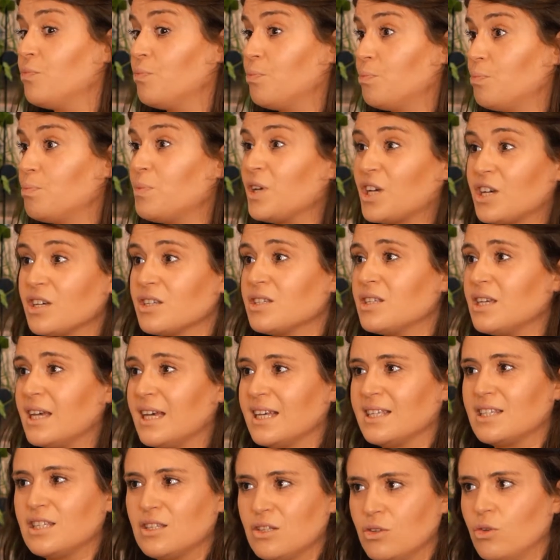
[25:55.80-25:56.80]
Because
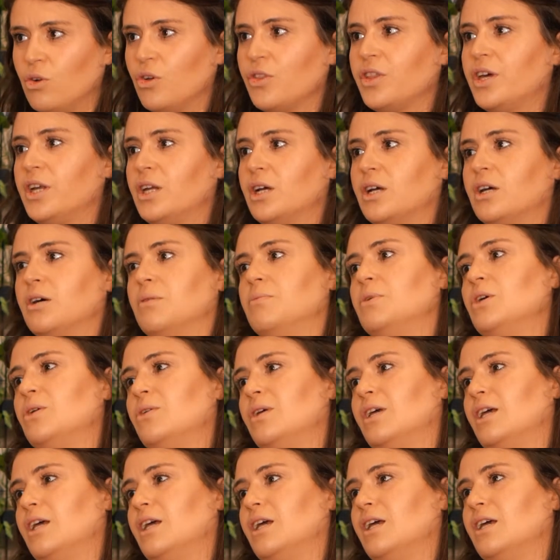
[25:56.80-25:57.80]
it's not then a
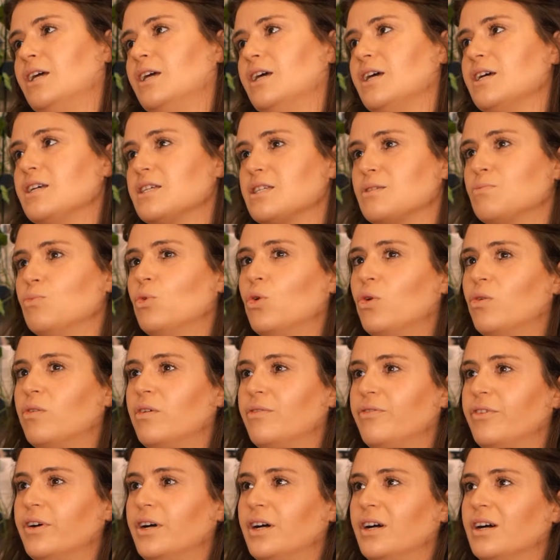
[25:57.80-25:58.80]
community, it's more of
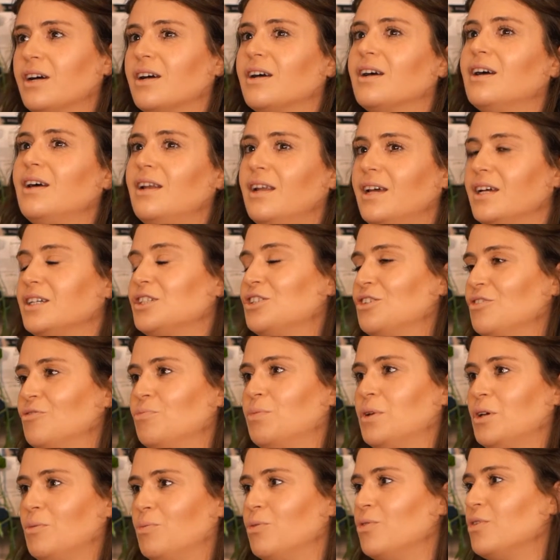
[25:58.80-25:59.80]
a collection of
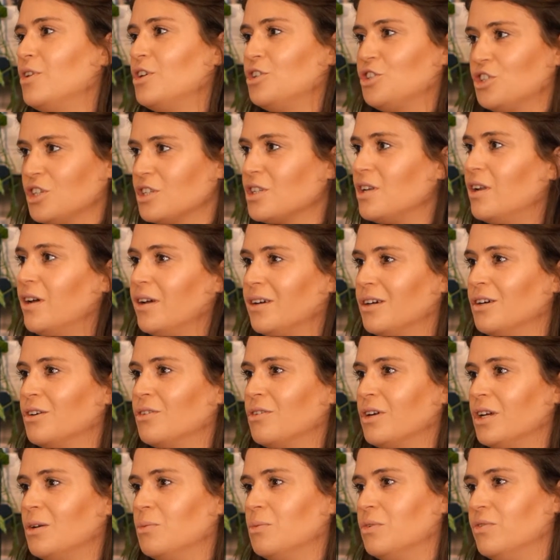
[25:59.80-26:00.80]
people that just like
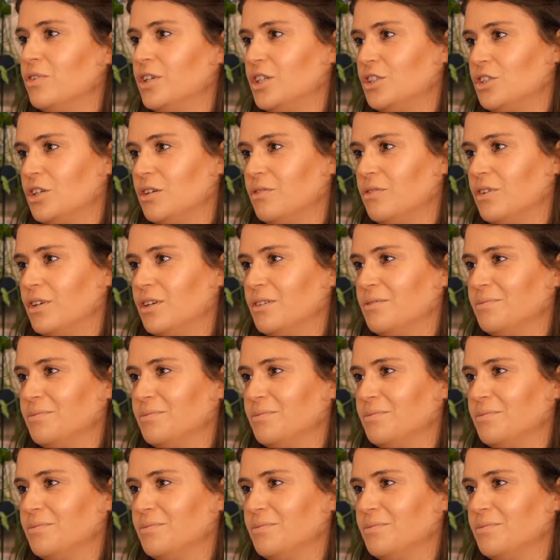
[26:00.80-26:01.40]
agreeing with each other.